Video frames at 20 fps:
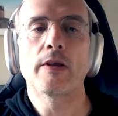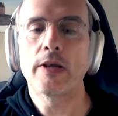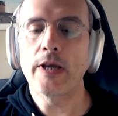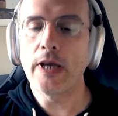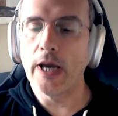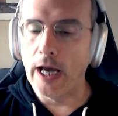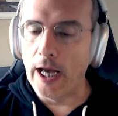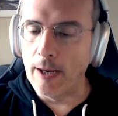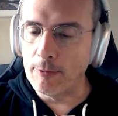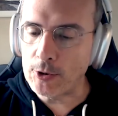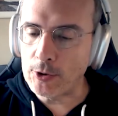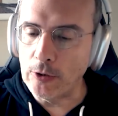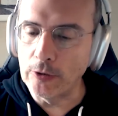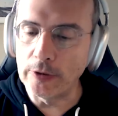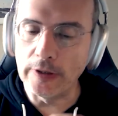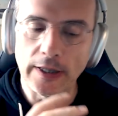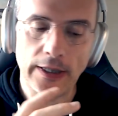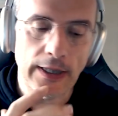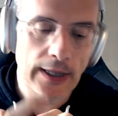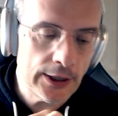Yeah,
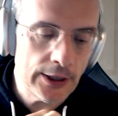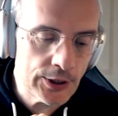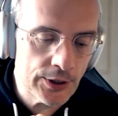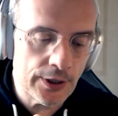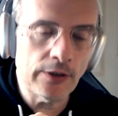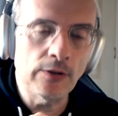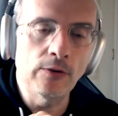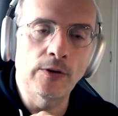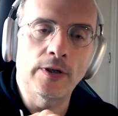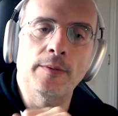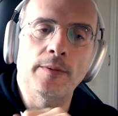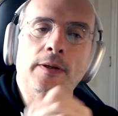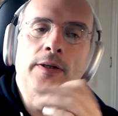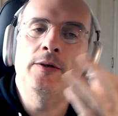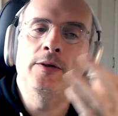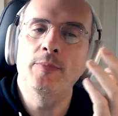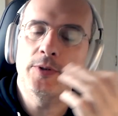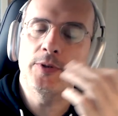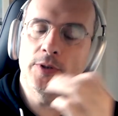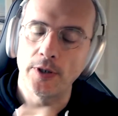absolutely. Let's take a look a
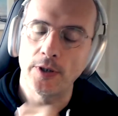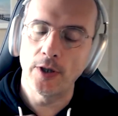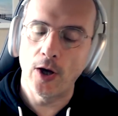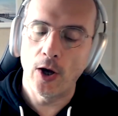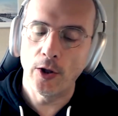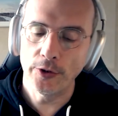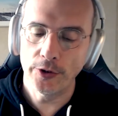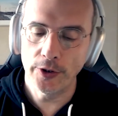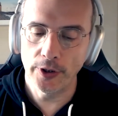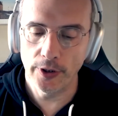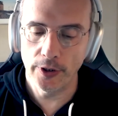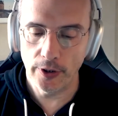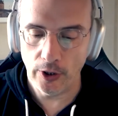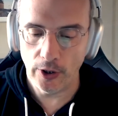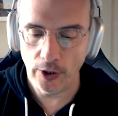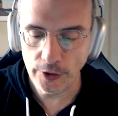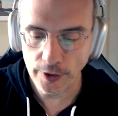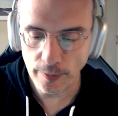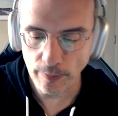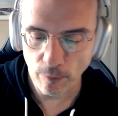little bit on
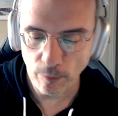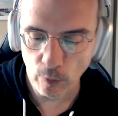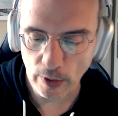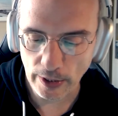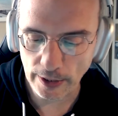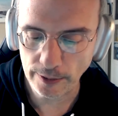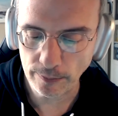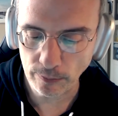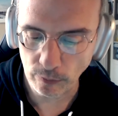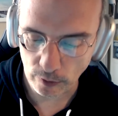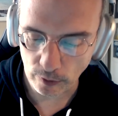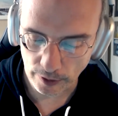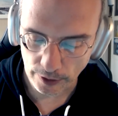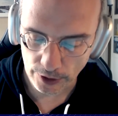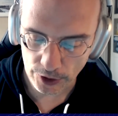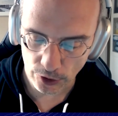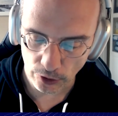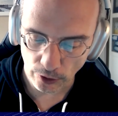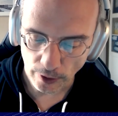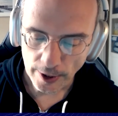the whiteboard.
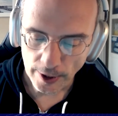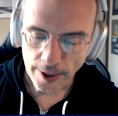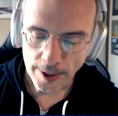So